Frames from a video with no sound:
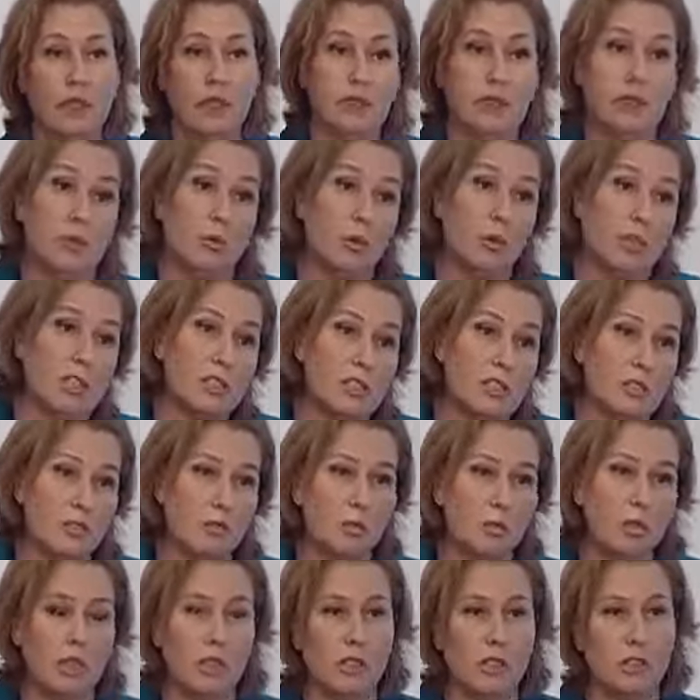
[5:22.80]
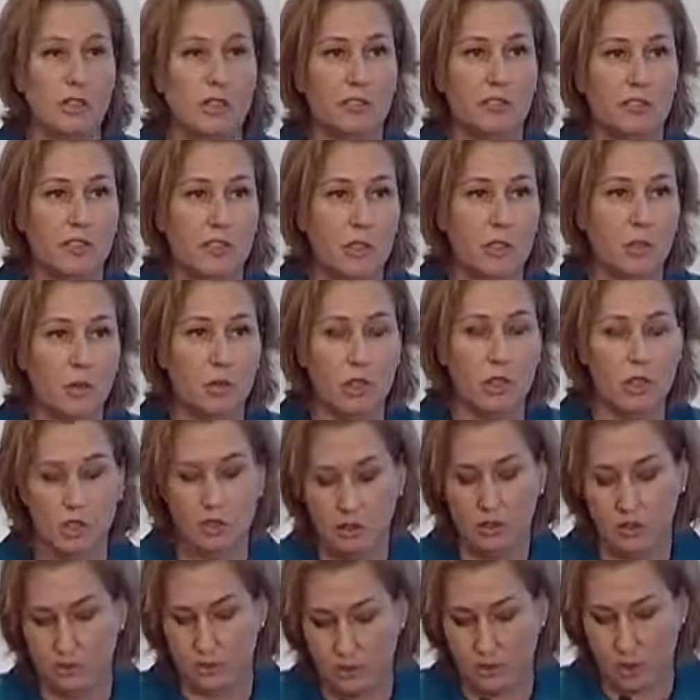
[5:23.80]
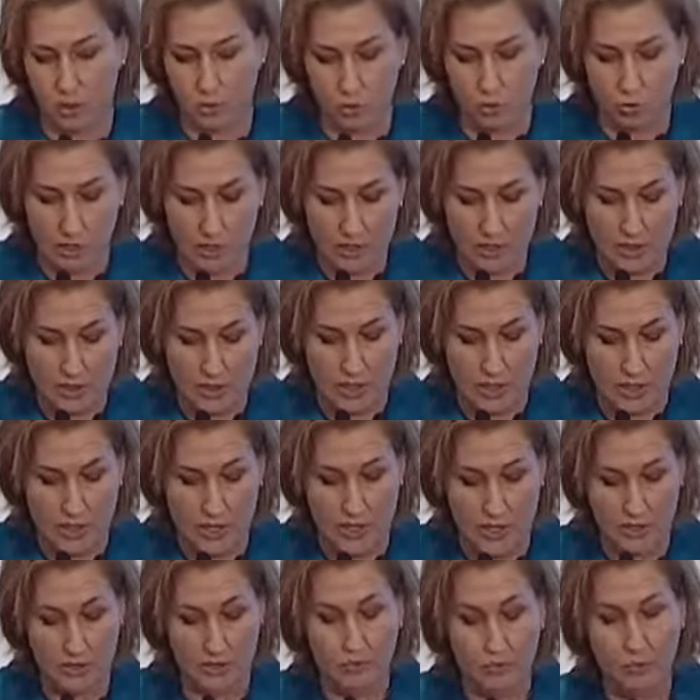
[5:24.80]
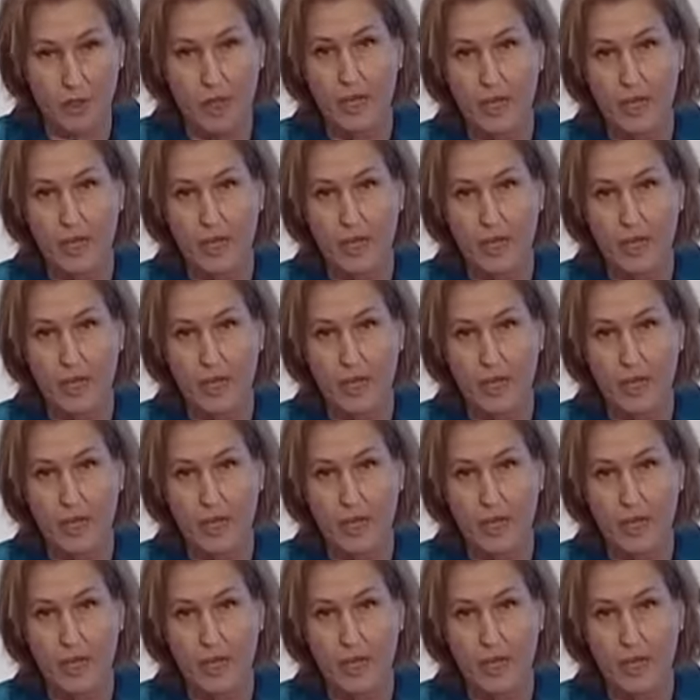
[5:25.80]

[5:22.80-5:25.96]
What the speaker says: the Western world, the free world, on one side,